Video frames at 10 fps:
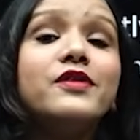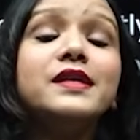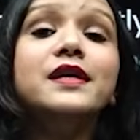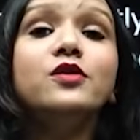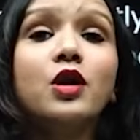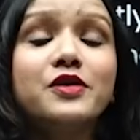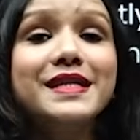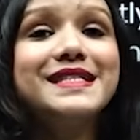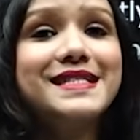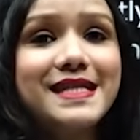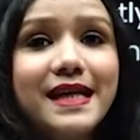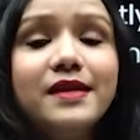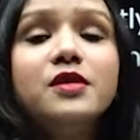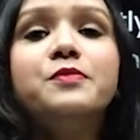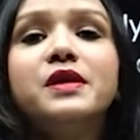he had already seen
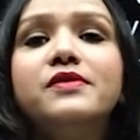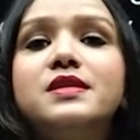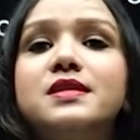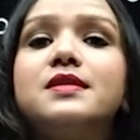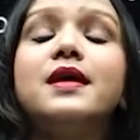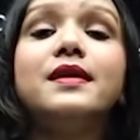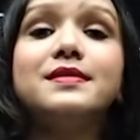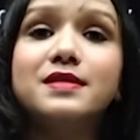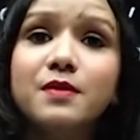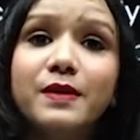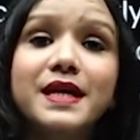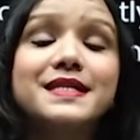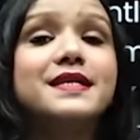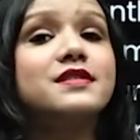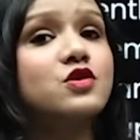the previous day that his siblings,
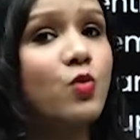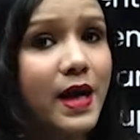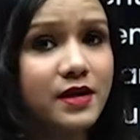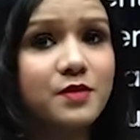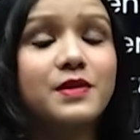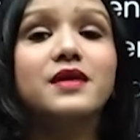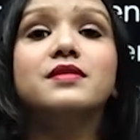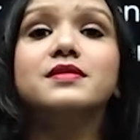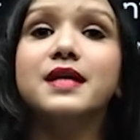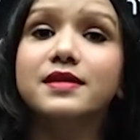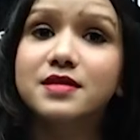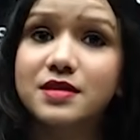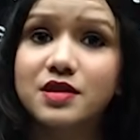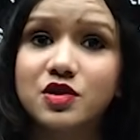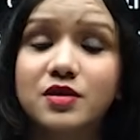his two elder brothers and his
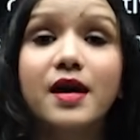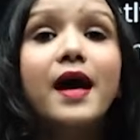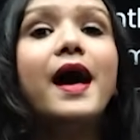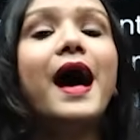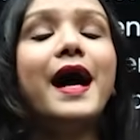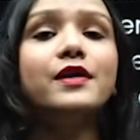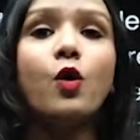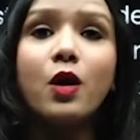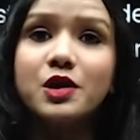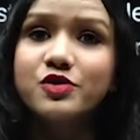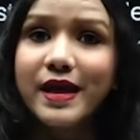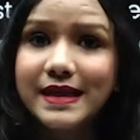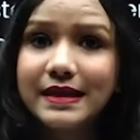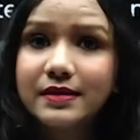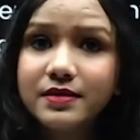sister, had already
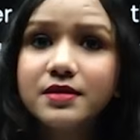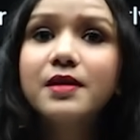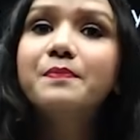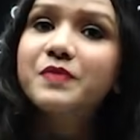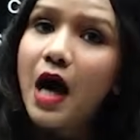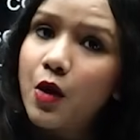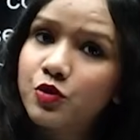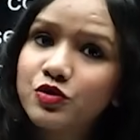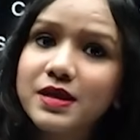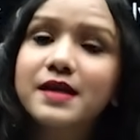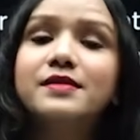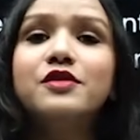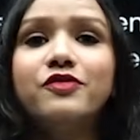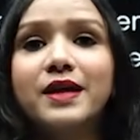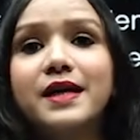learned how to take their
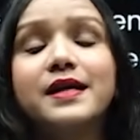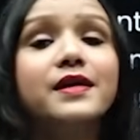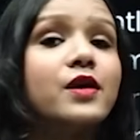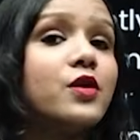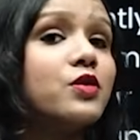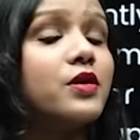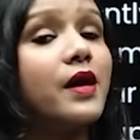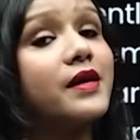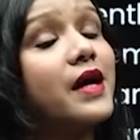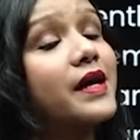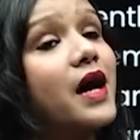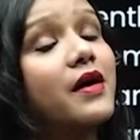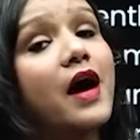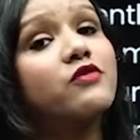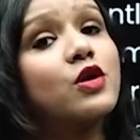flight and
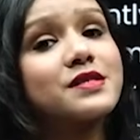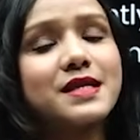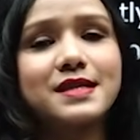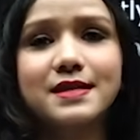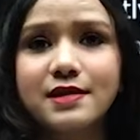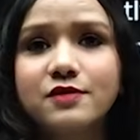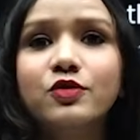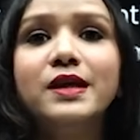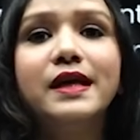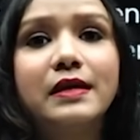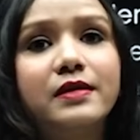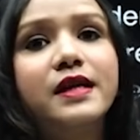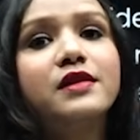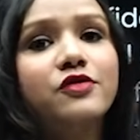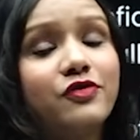have got successful in learning
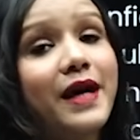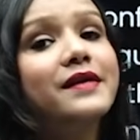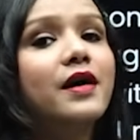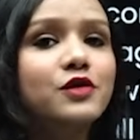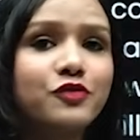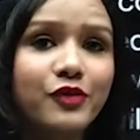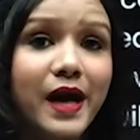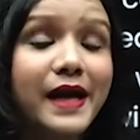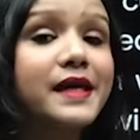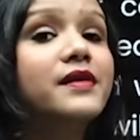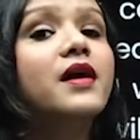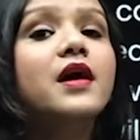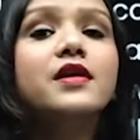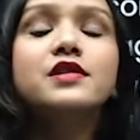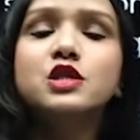the fine art of flying,
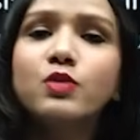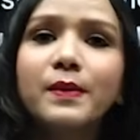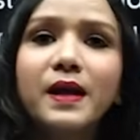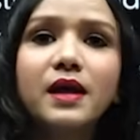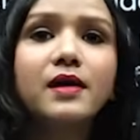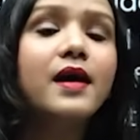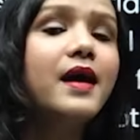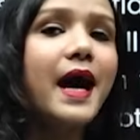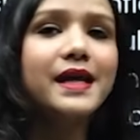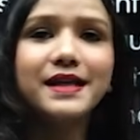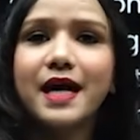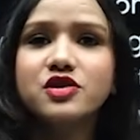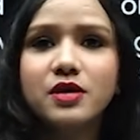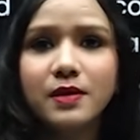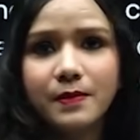swimming and
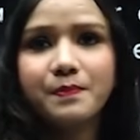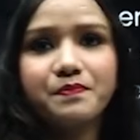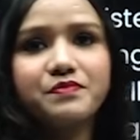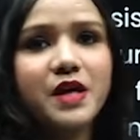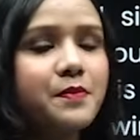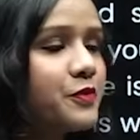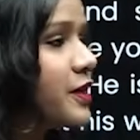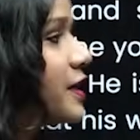catching their prey,